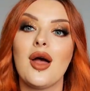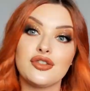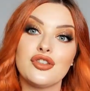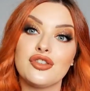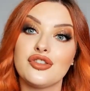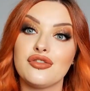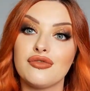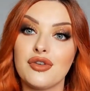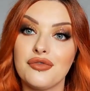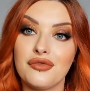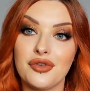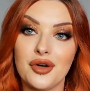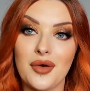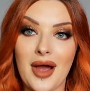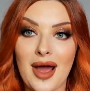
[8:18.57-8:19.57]
So just to run
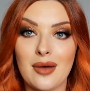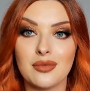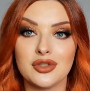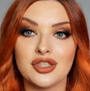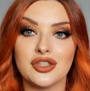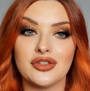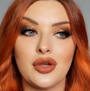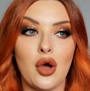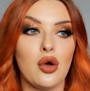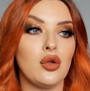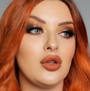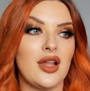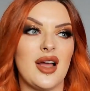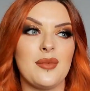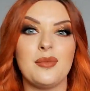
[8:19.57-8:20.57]
through how much this
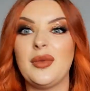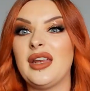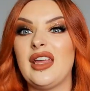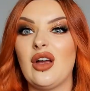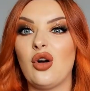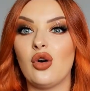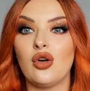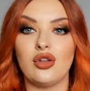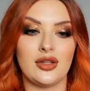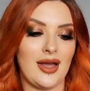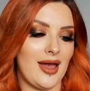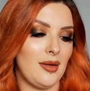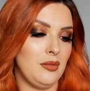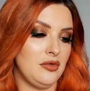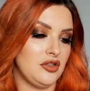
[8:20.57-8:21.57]
whole like mini haul
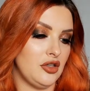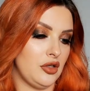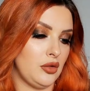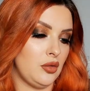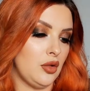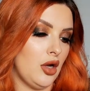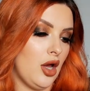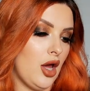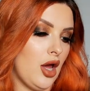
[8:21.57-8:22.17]
came to,